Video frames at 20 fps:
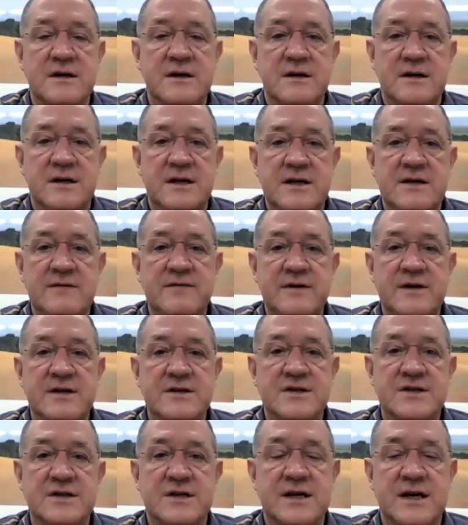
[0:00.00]
even
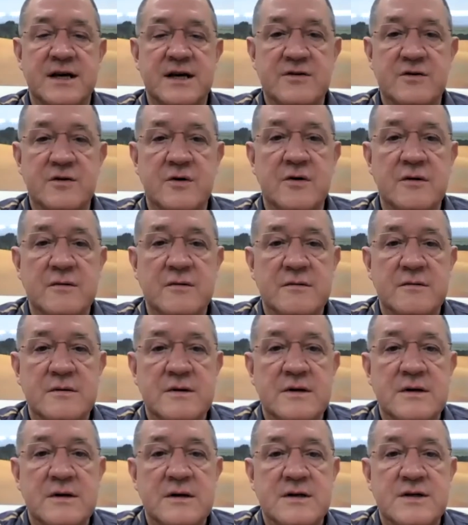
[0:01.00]
incidental
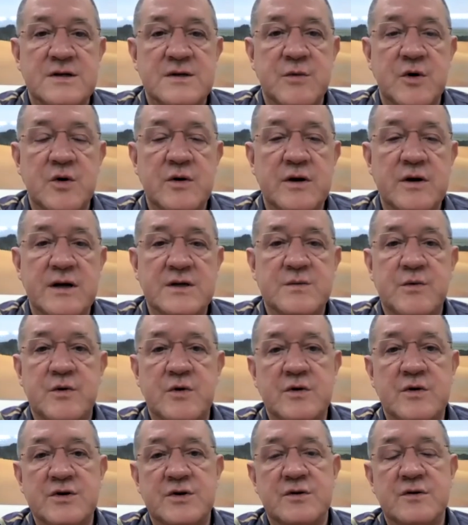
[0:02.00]
smoke
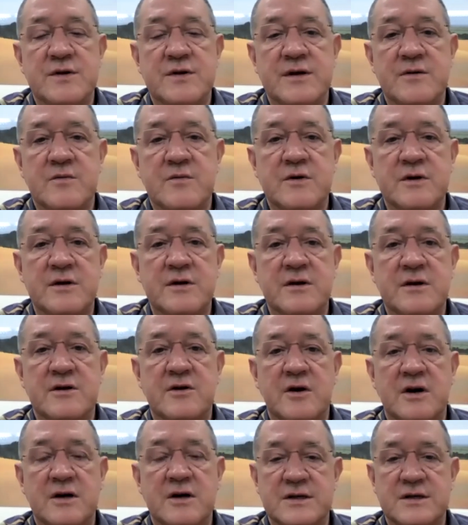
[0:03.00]
exposure that wouldn't
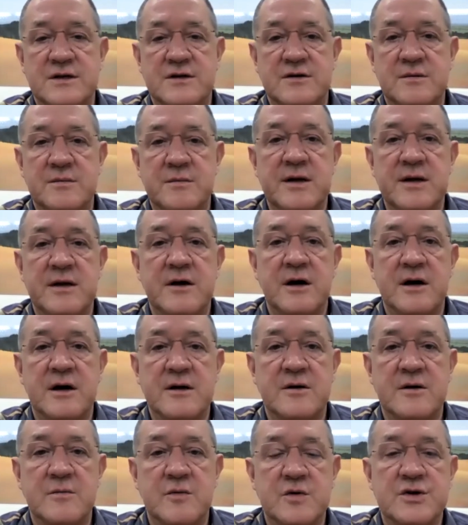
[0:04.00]
cause it to be not
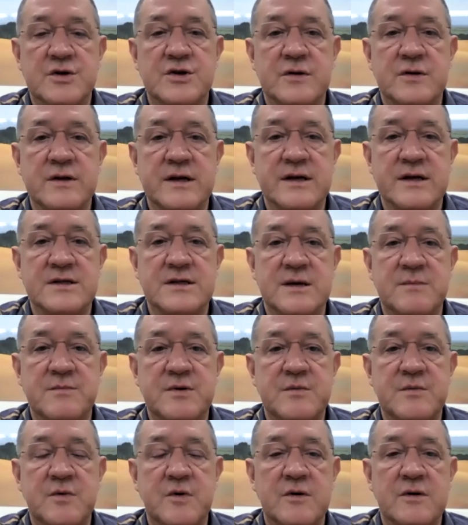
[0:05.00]
commercially
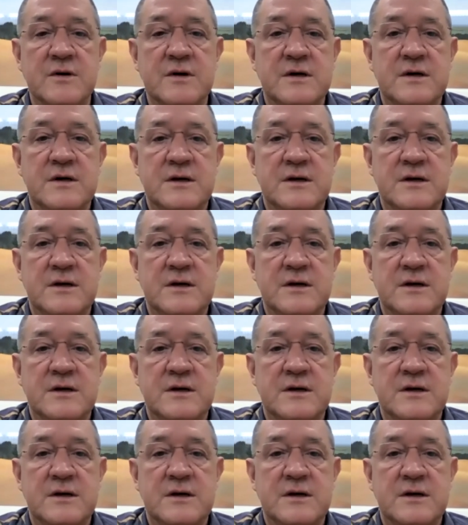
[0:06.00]
acceptable,